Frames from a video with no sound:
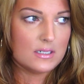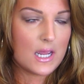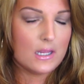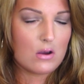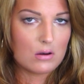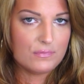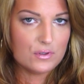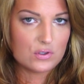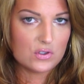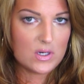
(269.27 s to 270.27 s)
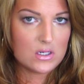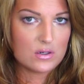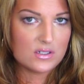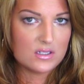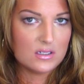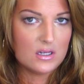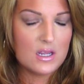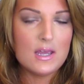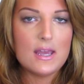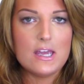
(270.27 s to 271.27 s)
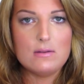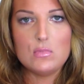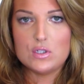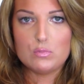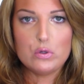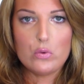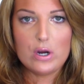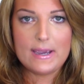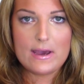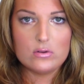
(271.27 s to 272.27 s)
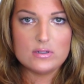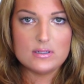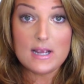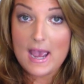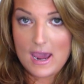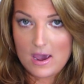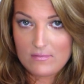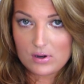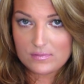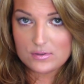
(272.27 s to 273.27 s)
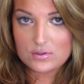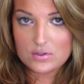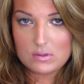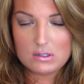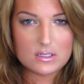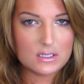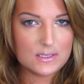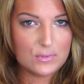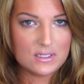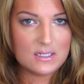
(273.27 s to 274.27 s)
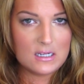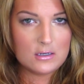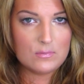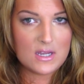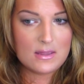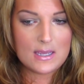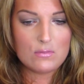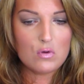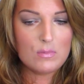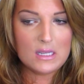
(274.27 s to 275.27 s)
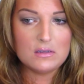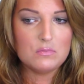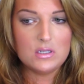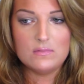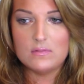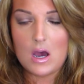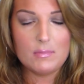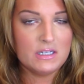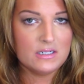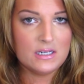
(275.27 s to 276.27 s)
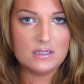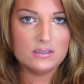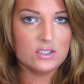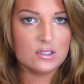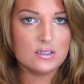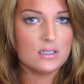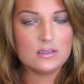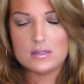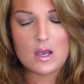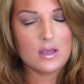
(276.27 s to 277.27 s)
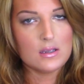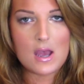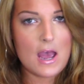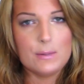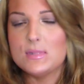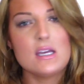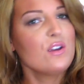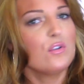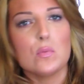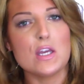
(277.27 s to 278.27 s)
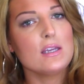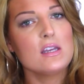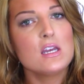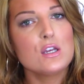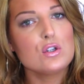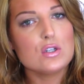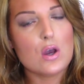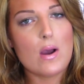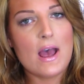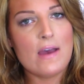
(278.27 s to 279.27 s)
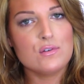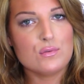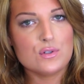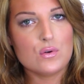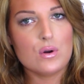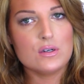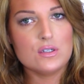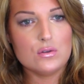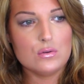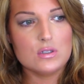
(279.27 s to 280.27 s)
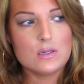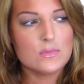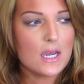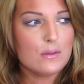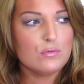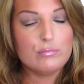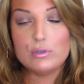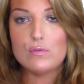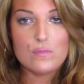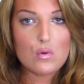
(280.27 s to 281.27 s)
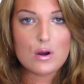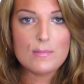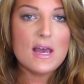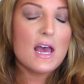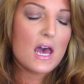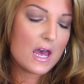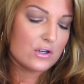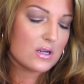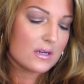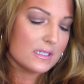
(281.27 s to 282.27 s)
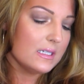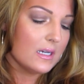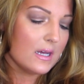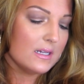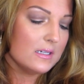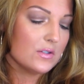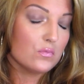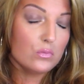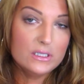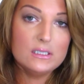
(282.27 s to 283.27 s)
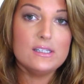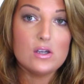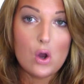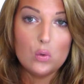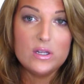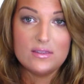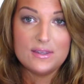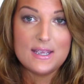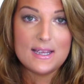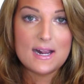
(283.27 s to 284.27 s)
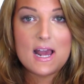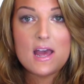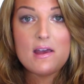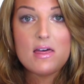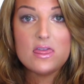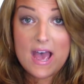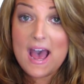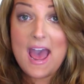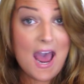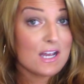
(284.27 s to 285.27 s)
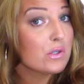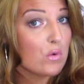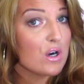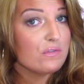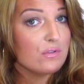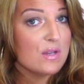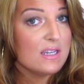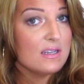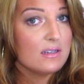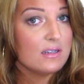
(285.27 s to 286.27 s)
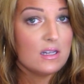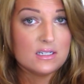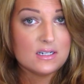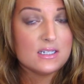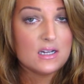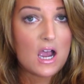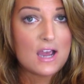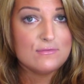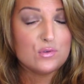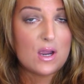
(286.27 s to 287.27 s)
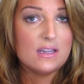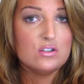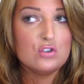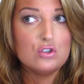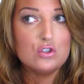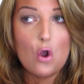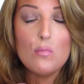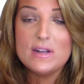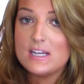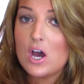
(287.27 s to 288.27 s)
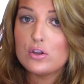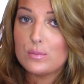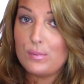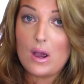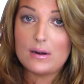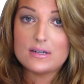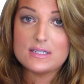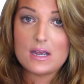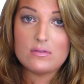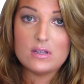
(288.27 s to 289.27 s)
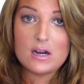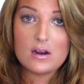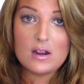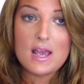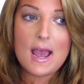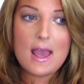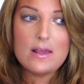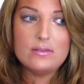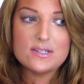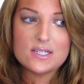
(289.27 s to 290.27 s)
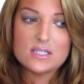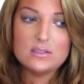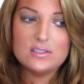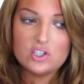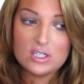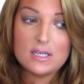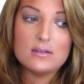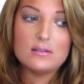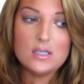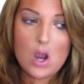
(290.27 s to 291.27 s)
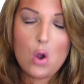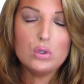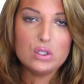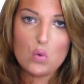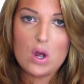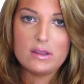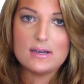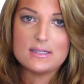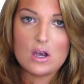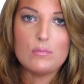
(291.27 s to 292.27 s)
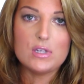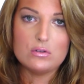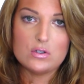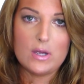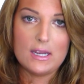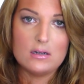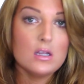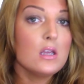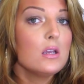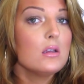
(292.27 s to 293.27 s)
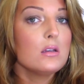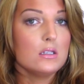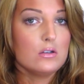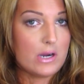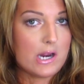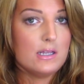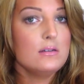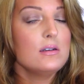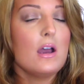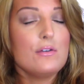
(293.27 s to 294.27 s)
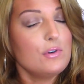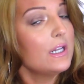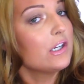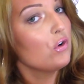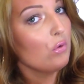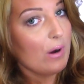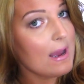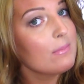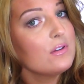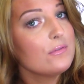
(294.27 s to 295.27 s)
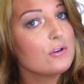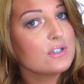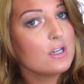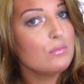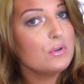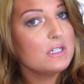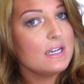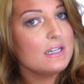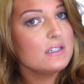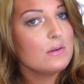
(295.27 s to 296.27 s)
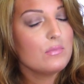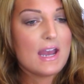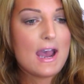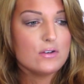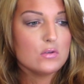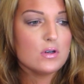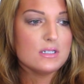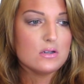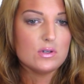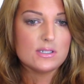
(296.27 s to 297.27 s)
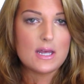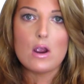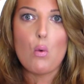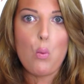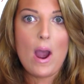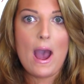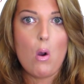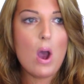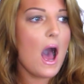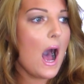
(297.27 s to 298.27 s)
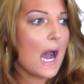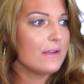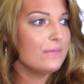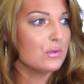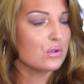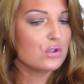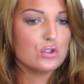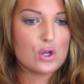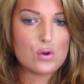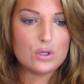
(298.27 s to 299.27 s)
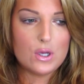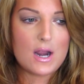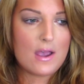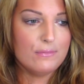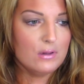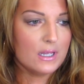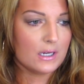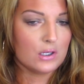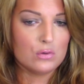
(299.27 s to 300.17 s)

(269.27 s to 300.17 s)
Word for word: take artificial sweeteners, and most pre-workouts have artificial sweeteners like Splenda in them, and they will make me vomit, and it's just, that's not a happy day for me. So I have to resort to some type of pill form. Hydroxycut is really the only thing that has worked for me. Like I said, I've tried so many other products out there, and this is legit the only one that has helped me lose weight. Granted, I felt like crap the first couple of days, but afterwards it was like, wow, I feel so good. I feel like I